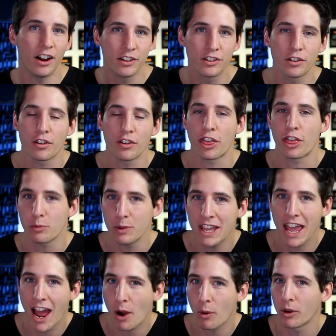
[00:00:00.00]
under
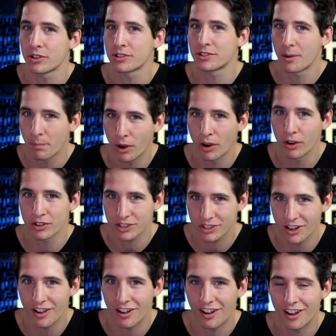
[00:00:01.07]
3 hours per
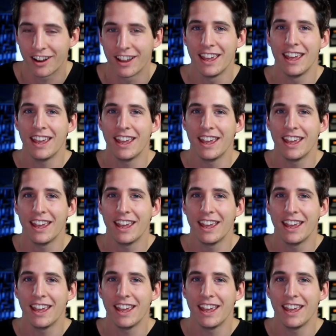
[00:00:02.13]
song